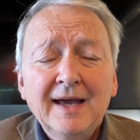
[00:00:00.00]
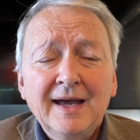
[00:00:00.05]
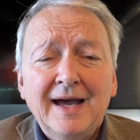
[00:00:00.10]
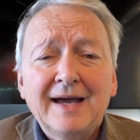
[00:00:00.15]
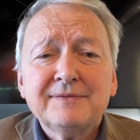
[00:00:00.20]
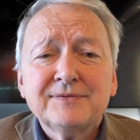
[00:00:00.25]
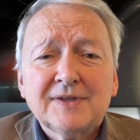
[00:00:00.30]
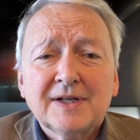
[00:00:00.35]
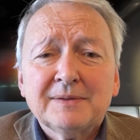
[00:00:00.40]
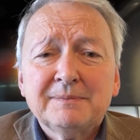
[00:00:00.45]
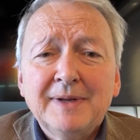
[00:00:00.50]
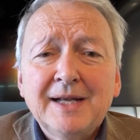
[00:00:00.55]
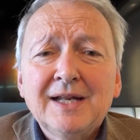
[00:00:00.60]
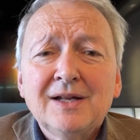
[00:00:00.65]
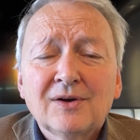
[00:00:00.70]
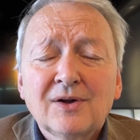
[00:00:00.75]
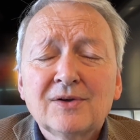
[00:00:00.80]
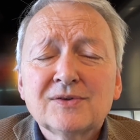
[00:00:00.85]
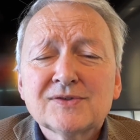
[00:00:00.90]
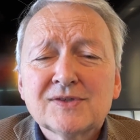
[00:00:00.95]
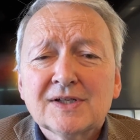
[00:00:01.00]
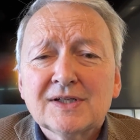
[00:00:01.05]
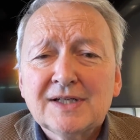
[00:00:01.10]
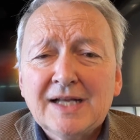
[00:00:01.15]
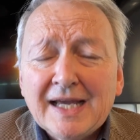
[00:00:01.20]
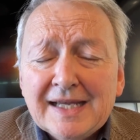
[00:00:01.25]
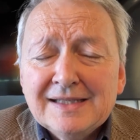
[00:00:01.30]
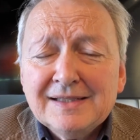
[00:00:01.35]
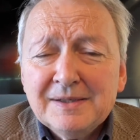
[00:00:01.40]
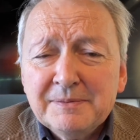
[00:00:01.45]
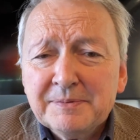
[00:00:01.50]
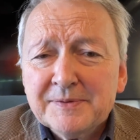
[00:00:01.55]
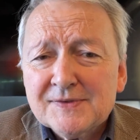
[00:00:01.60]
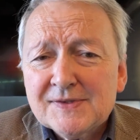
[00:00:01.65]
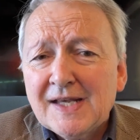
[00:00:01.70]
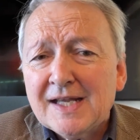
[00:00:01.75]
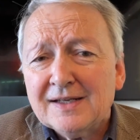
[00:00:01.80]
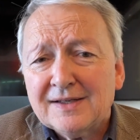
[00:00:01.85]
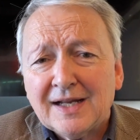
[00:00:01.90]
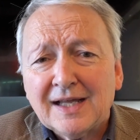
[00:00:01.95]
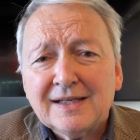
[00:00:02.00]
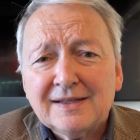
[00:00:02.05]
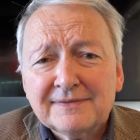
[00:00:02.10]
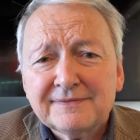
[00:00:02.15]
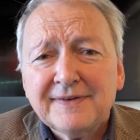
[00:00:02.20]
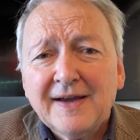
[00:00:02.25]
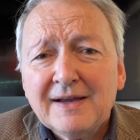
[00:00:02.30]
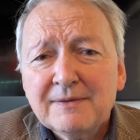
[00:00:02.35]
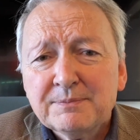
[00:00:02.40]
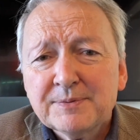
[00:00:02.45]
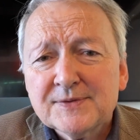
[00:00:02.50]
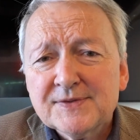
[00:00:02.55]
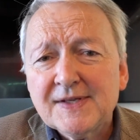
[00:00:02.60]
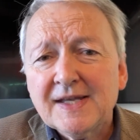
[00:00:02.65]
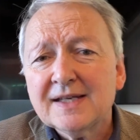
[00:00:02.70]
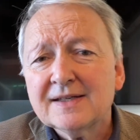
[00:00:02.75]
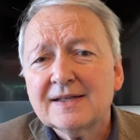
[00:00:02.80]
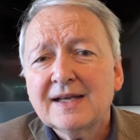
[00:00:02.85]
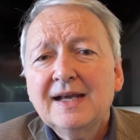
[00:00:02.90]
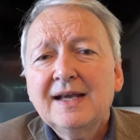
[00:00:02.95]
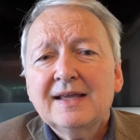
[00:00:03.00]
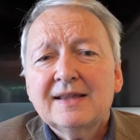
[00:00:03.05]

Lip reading: I've done many loans at 90%, 95%.